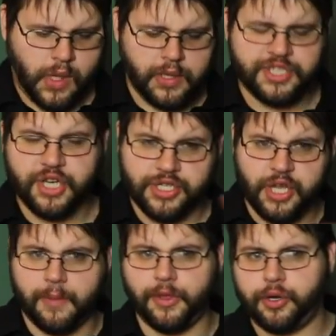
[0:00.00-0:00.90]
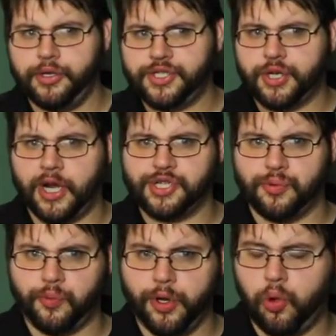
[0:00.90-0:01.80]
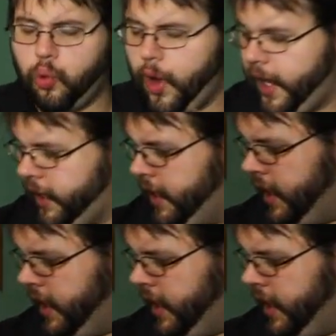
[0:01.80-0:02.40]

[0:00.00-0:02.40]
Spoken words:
Let's just talk about the construction real quick.